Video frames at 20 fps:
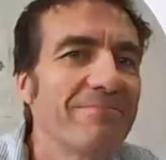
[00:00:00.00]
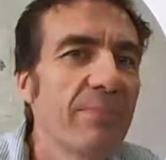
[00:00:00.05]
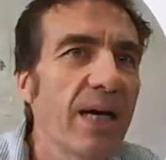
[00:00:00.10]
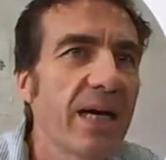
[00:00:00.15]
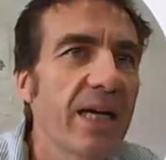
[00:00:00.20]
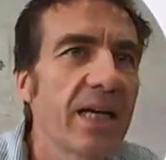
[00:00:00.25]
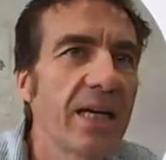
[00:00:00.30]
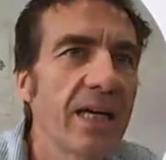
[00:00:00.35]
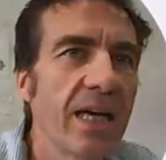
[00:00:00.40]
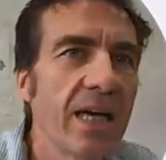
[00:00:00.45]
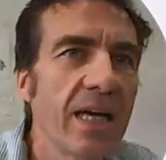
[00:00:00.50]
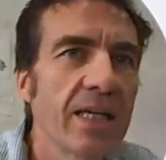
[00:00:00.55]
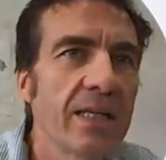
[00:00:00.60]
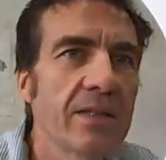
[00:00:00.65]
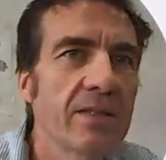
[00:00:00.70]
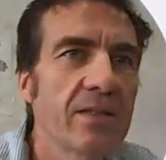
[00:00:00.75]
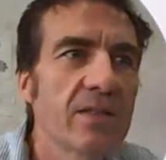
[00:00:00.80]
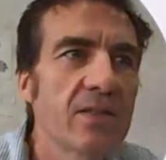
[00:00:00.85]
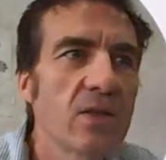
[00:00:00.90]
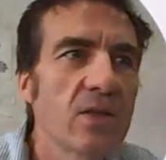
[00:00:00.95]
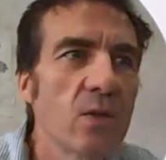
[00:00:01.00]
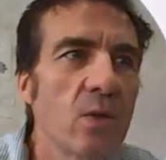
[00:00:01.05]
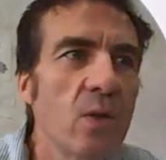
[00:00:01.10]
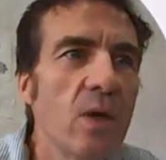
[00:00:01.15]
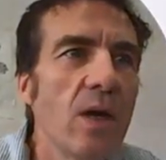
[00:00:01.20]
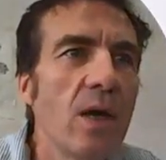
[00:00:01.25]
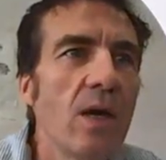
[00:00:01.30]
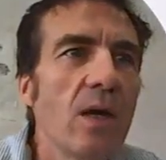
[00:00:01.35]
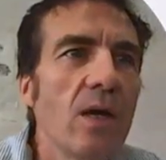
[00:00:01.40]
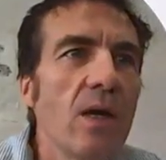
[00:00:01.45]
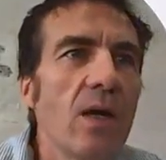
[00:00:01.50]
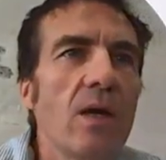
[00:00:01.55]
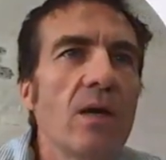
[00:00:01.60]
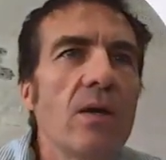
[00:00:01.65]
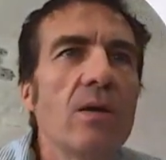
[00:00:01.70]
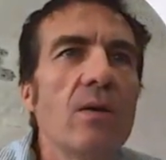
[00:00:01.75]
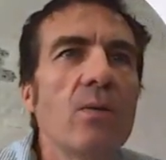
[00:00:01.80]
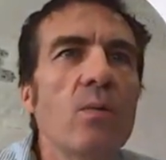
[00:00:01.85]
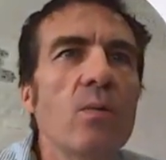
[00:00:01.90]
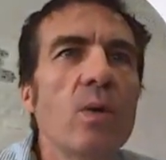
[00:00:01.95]
Back again. So
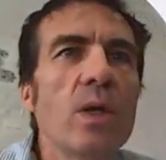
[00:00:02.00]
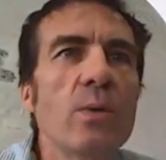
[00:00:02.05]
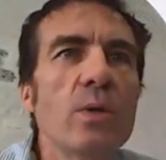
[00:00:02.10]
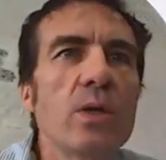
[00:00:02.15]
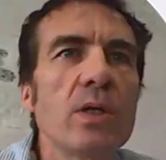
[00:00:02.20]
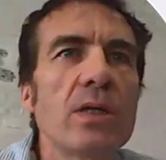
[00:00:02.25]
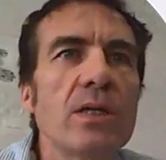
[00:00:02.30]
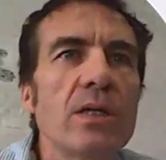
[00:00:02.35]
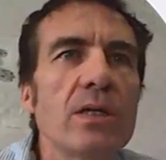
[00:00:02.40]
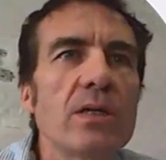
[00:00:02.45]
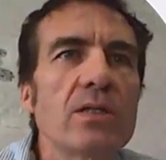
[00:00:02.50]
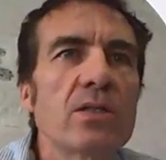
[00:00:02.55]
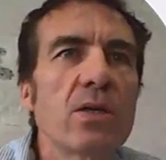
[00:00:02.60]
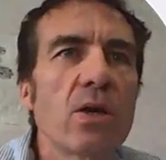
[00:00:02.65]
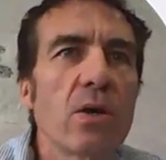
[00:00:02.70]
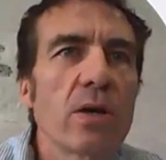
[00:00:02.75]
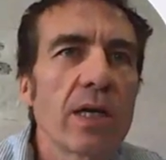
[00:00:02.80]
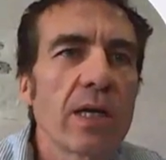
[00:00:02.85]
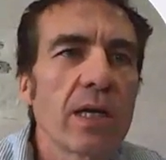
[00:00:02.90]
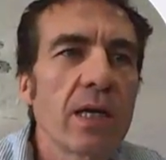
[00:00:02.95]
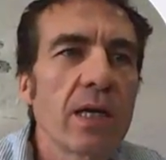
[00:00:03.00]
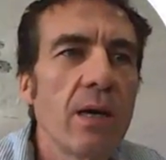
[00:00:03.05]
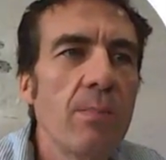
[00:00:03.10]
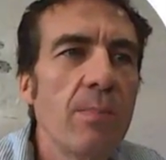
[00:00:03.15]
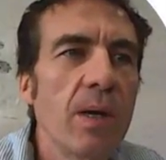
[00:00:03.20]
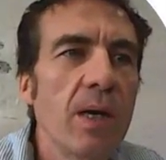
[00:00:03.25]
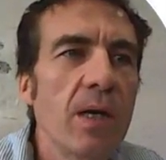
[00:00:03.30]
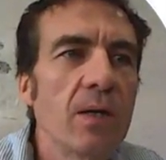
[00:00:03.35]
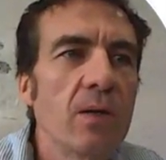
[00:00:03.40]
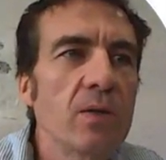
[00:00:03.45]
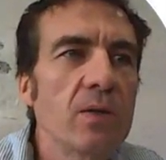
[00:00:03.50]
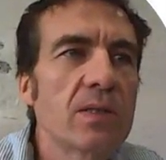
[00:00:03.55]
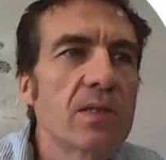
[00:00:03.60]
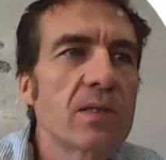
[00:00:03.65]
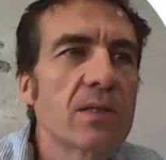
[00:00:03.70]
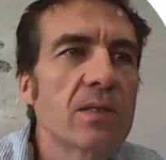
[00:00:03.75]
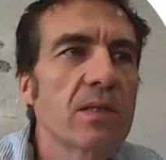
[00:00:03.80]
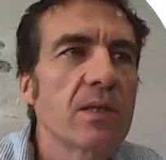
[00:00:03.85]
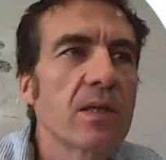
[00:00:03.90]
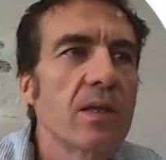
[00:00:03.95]
we were talking about
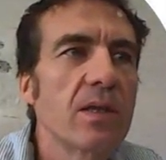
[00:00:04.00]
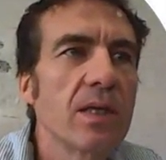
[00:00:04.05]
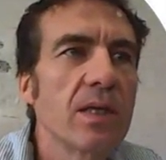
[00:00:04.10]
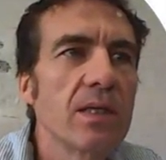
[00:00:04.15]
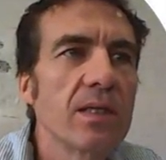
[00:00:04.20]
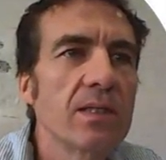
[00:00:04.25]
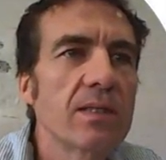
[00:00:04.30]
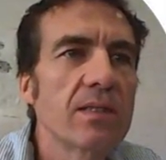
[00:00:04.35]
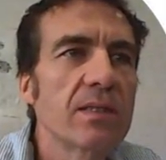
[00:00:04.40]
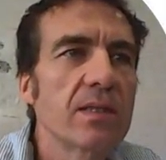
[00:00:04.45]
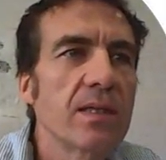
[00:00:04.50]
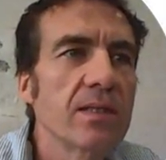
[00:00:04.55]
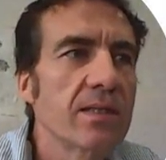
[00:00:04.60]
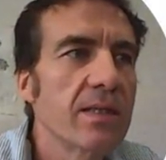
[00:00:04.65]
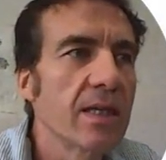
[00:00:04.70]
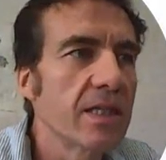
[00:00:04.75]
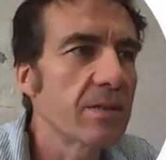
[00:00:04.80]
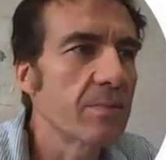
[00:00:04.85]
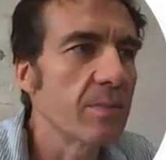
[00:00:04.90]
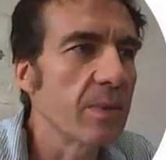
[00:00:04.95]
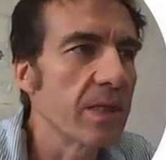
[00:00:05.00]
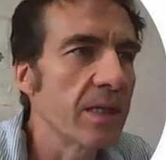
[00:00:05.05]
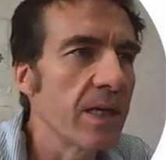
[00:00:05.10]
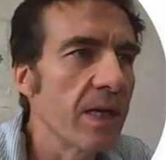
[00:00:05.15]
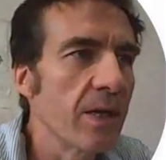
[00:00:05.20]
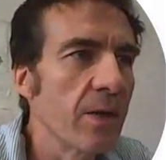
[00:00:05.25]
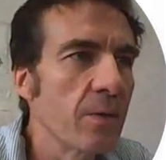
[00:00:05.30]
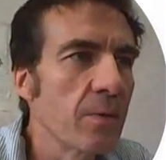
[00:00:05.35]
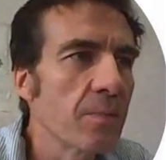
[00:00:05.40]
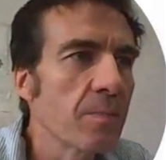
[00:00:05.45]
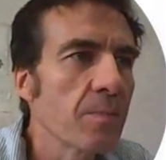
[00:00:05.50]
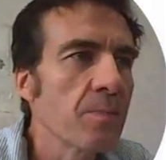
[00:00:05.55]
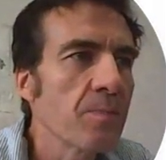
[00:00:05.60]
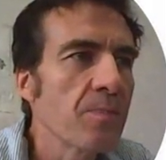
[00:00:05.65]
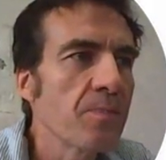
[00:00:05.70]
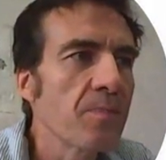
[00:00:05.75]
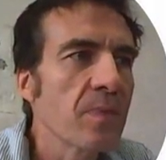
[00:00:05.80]
this assessment. Now,